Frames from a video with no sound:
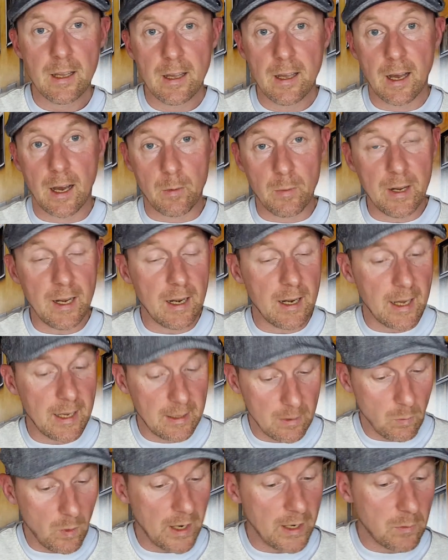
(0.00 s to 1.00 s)
I really like
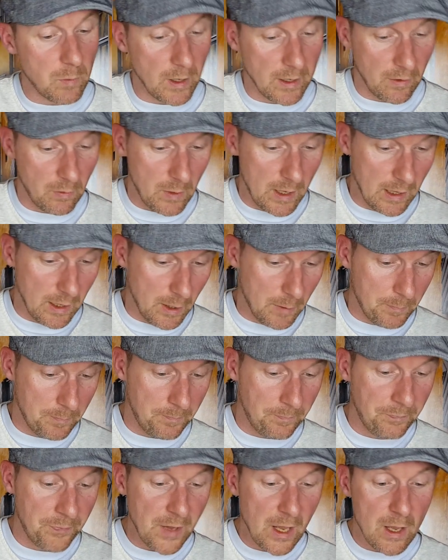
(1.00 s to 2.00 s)
the white one as well though.
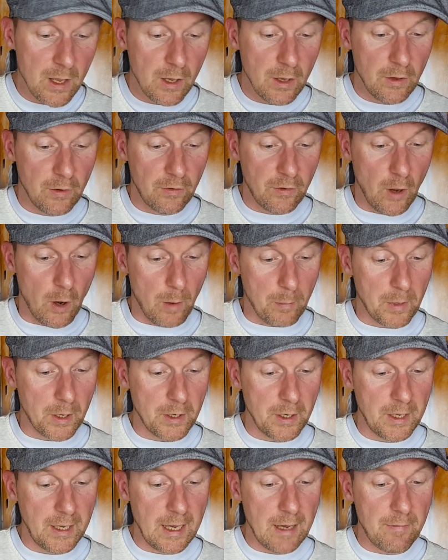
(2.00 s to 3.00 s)
So I'm
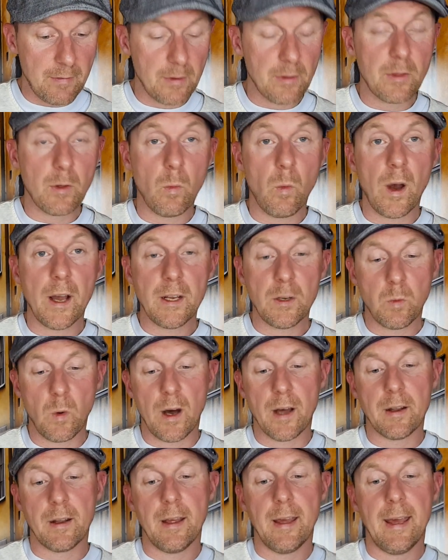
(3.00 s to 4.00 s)
gonna give the white
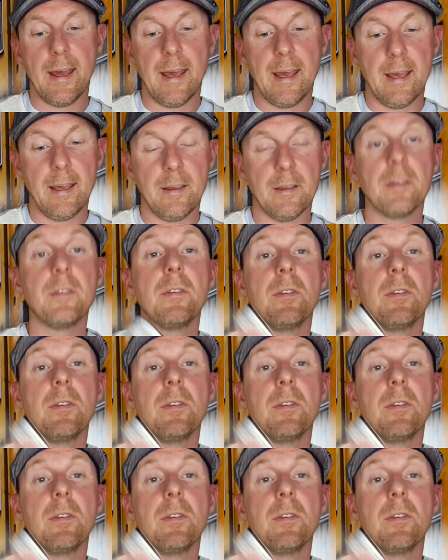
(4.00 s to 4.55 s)
one a